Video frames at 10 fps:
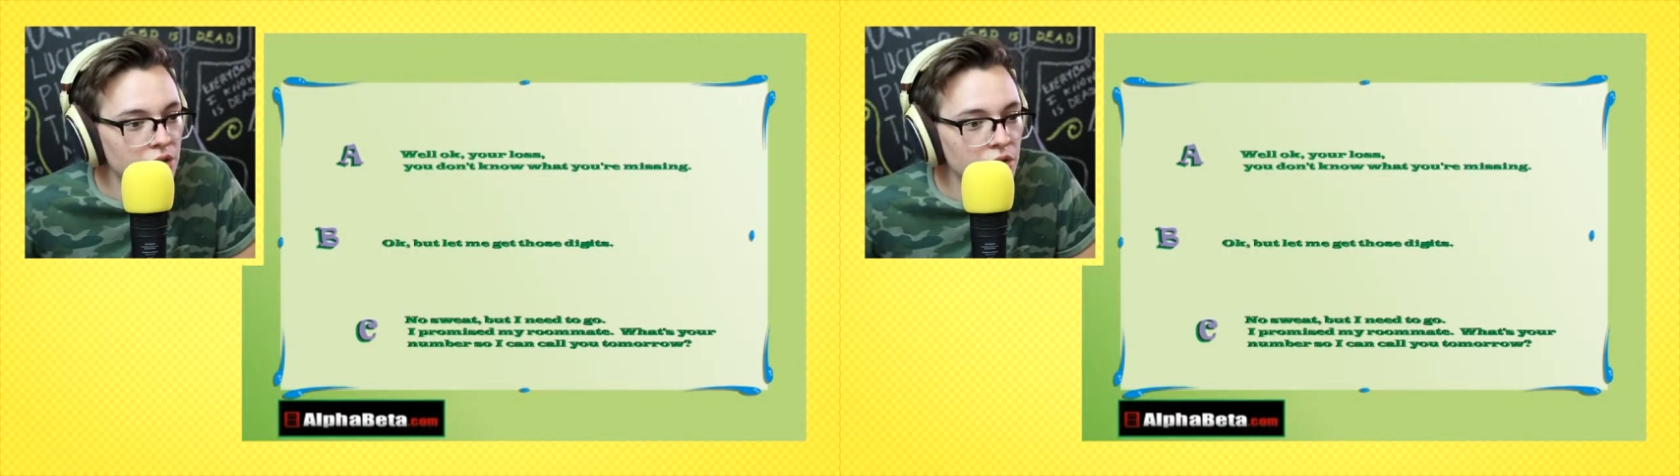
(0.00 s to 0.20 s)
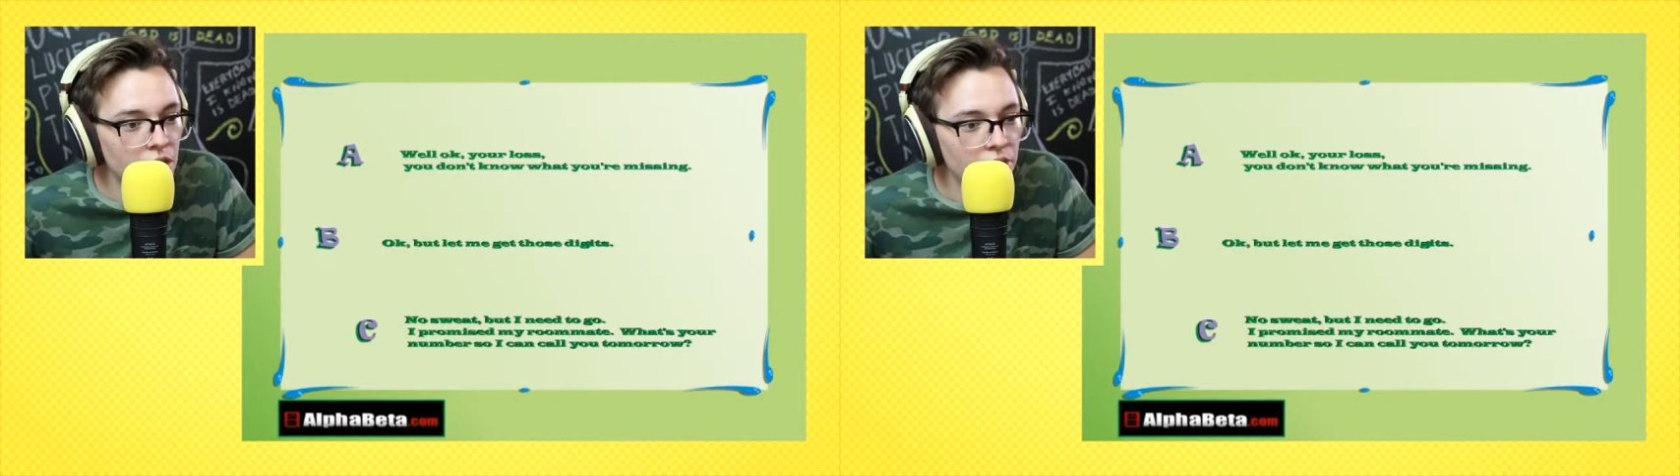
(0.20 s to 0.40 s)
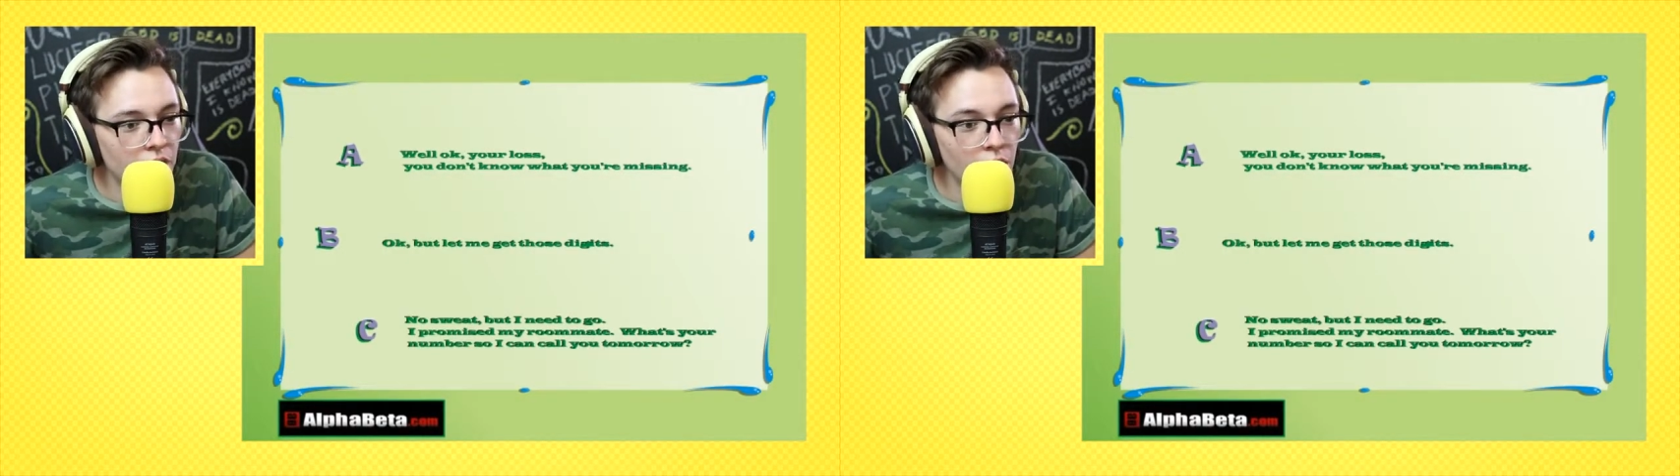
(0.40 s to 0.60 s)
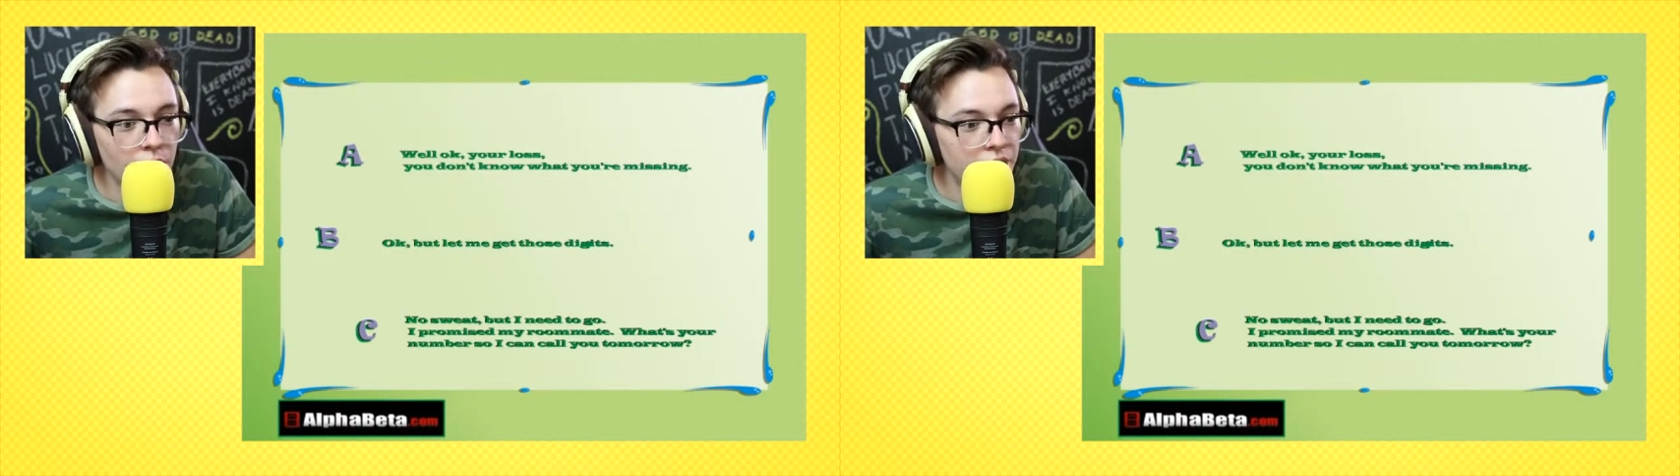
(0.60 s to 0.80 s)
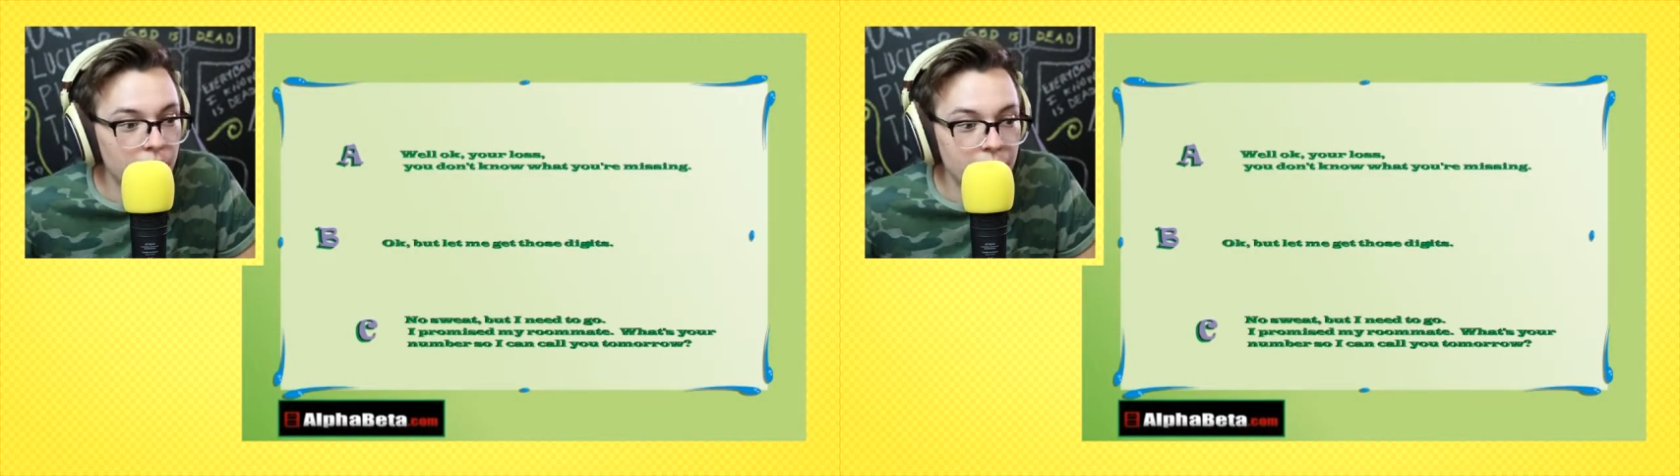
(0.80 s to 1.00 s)
You don't know
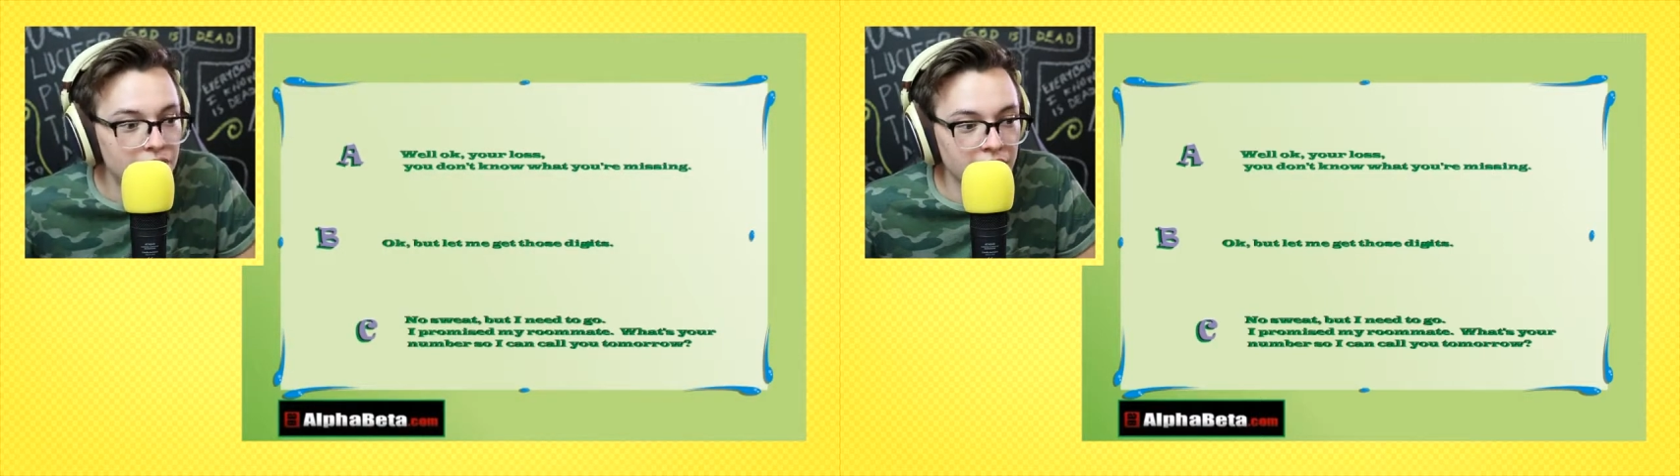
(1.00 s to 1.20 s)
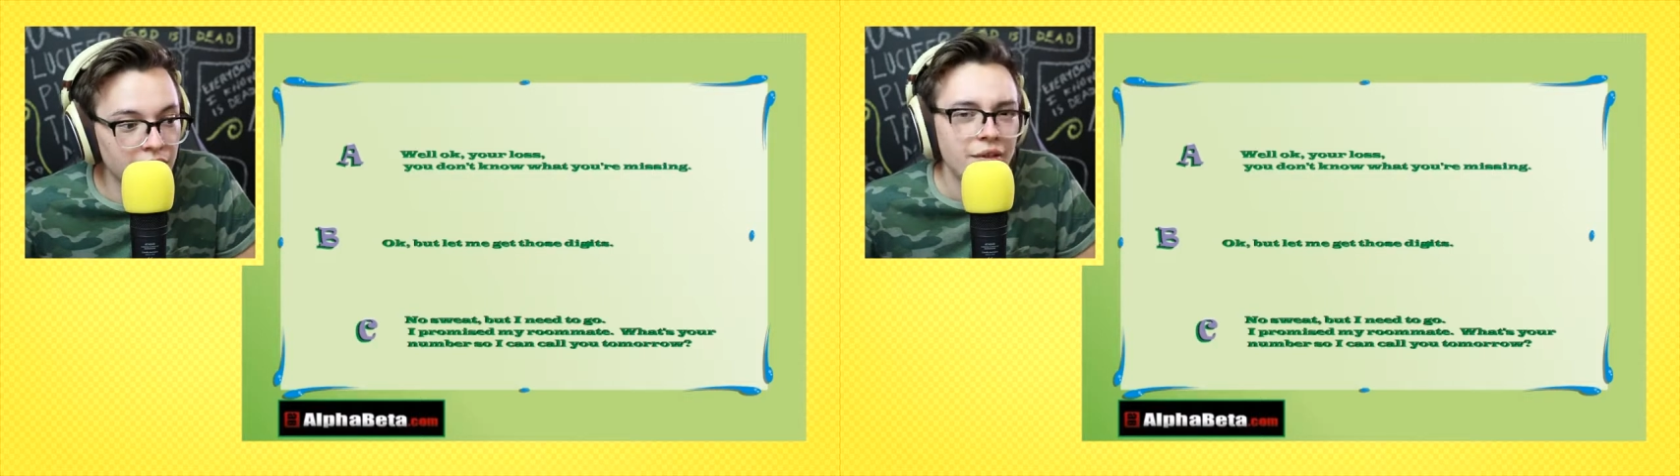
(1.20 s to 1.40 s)
what you're missing.